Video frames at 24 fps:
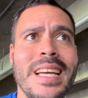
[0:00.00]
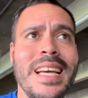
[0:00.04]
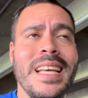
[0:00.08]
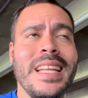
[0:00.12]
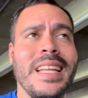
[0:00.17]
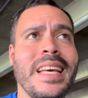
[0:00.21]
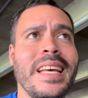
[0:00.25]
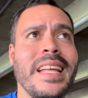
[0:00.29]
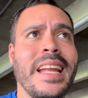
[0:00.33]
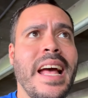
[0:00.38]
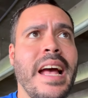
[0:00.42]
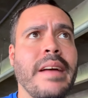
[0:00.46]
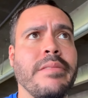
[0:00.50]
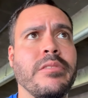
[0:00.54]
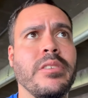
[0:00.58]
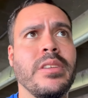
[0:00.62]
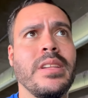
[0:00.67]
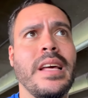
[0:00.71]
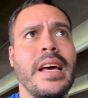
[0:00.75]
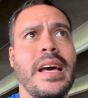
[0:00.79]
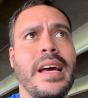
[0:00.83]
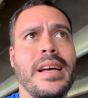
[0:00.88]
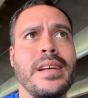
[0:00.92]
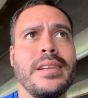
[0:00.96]
and then after
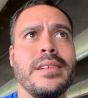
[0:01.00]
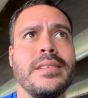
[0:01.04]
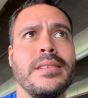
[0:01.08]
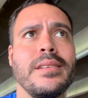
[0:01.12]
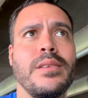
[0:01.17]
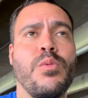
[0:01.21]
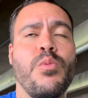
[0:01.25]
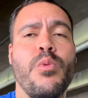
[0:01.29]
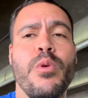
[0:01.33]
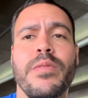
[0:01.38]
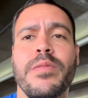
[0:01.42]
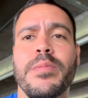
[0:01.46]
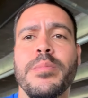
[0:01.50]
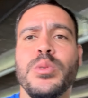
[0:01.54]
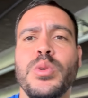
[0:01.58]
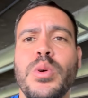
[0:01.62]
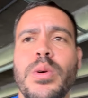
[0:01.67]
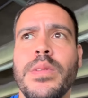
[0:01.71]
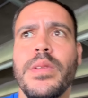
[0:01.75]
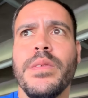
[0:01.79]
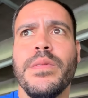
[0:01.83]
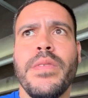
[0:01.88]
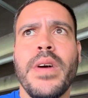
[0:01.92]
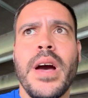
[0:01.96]
that, work from
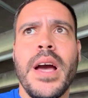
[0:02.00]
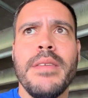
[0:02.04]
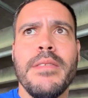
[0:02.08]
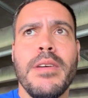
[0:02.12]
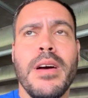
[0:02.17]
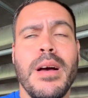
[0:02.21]
12 to 5.